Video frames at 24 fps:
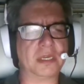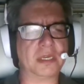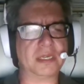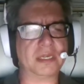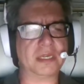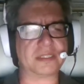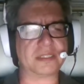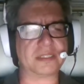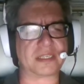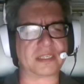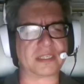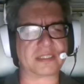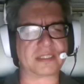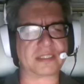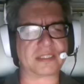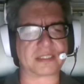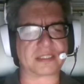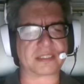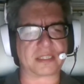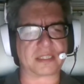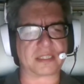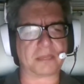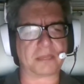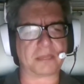Did he
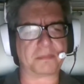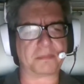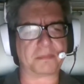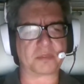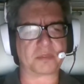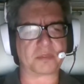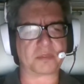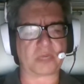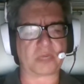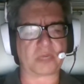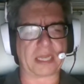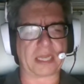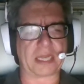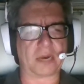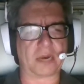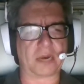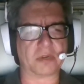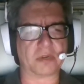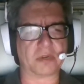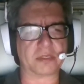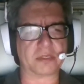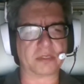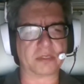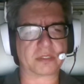sleep between
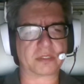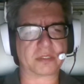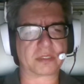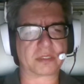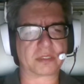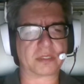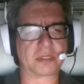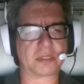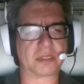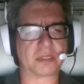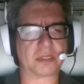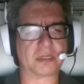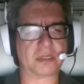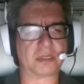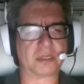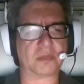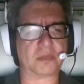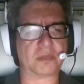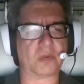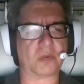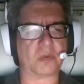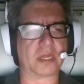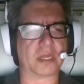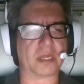hours?
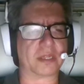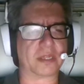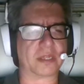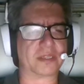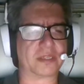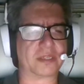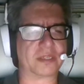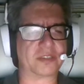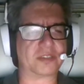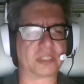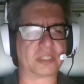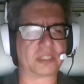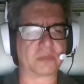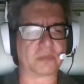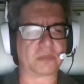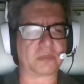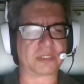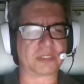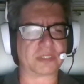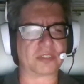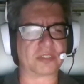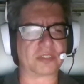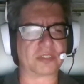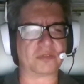Well, she would
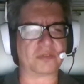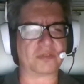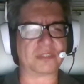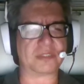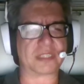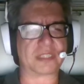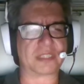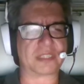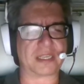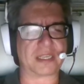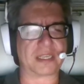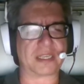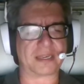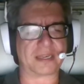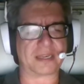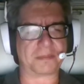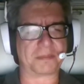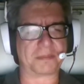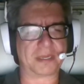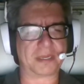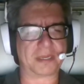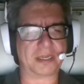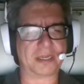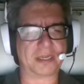soon see him.
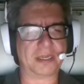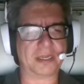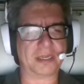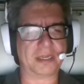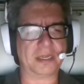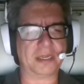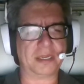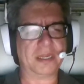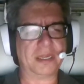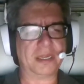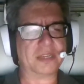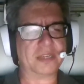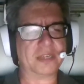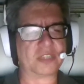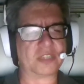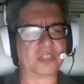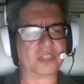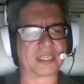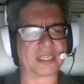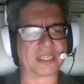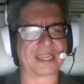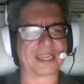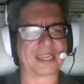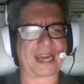She
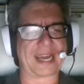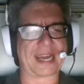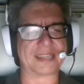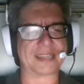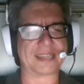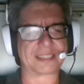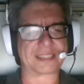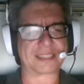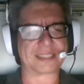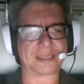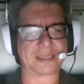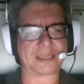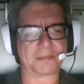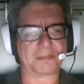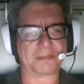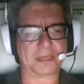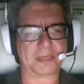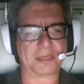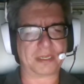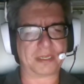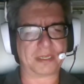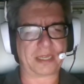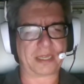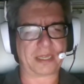could ask him,
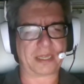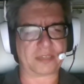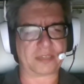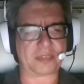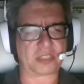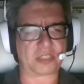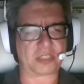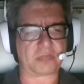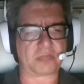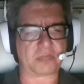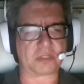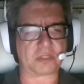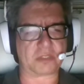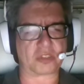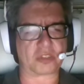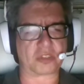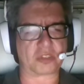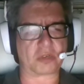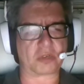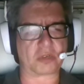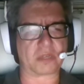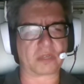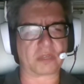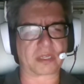and she would
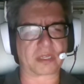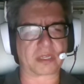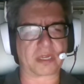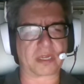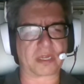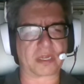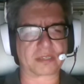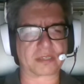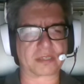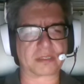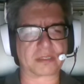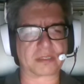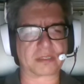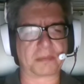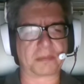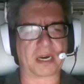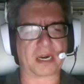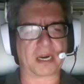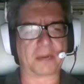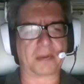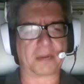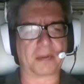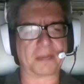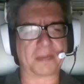show the clock to
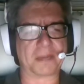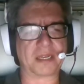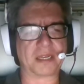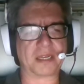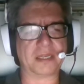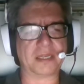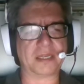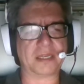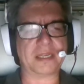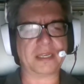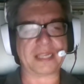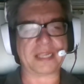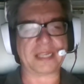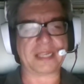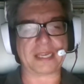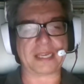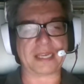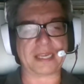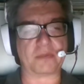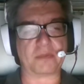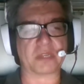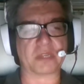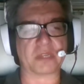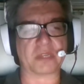Bob. He
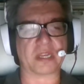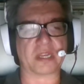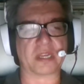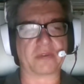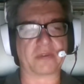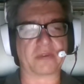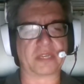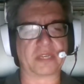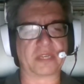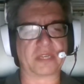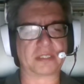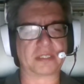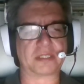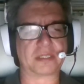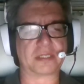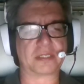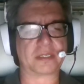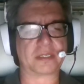would love it.